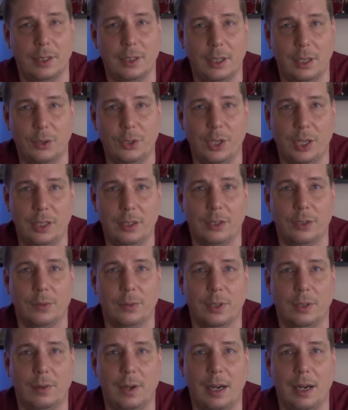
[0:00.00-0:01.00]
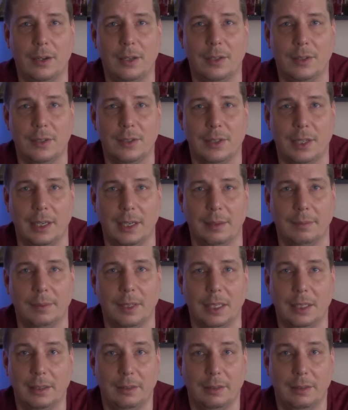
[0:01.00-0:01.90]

no changes required in design.